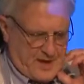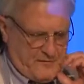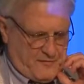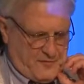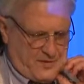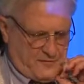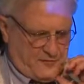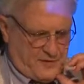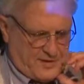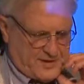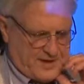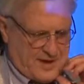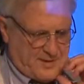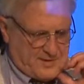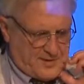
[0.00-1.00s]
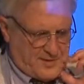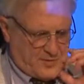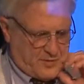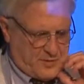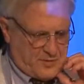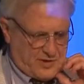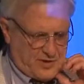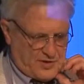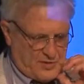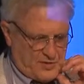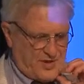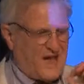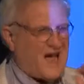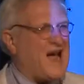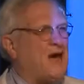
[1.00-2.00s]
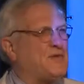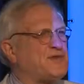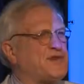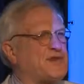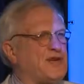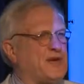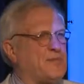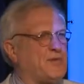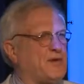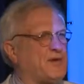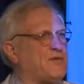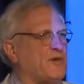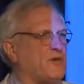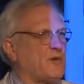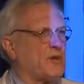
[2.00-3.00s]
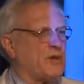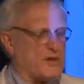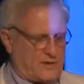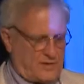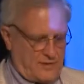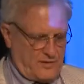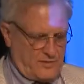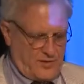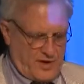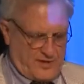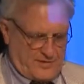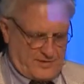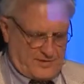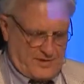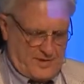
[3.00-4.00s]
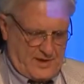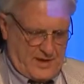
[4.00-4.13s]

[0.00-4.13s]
for the first time since World War II, the housekeeper of the world, the US,